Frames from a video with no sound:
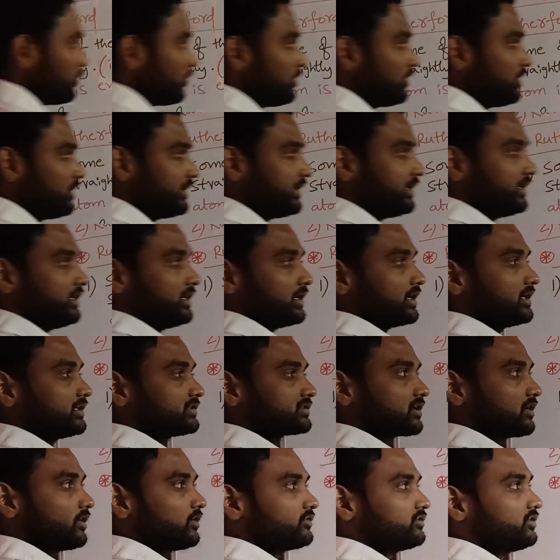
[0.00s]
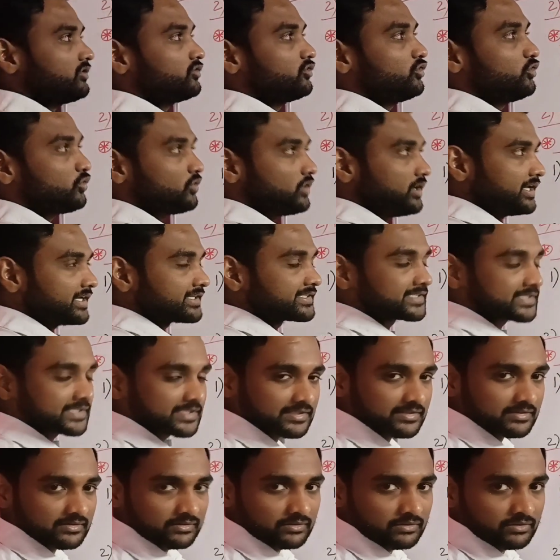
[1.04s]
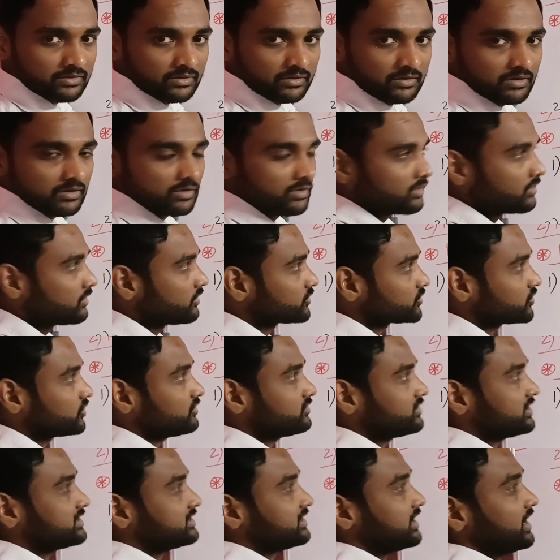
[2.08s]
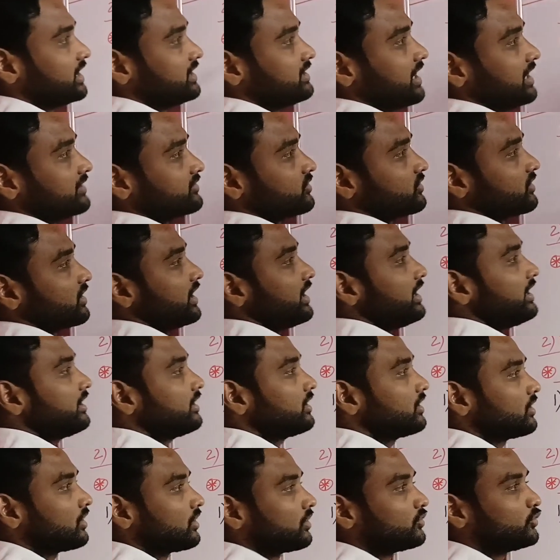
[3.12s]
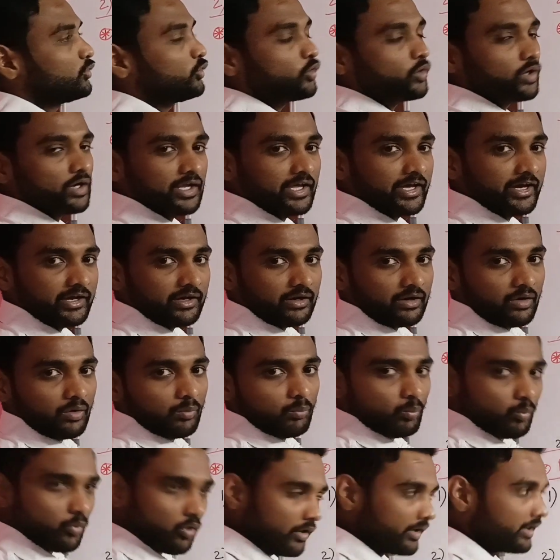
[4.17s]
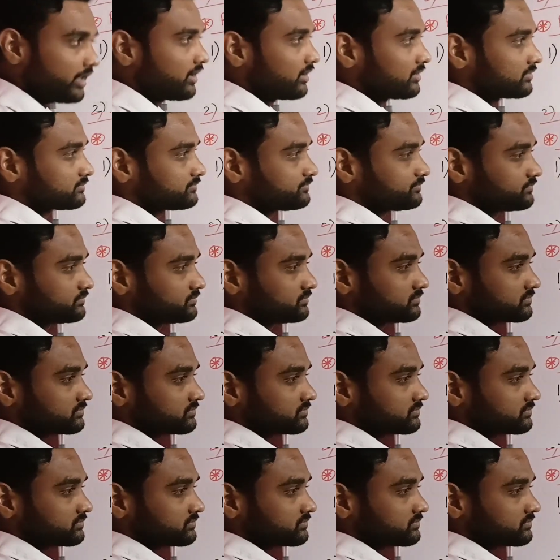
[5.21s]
only discovered the nucleus. So this theory is also called nuclear model.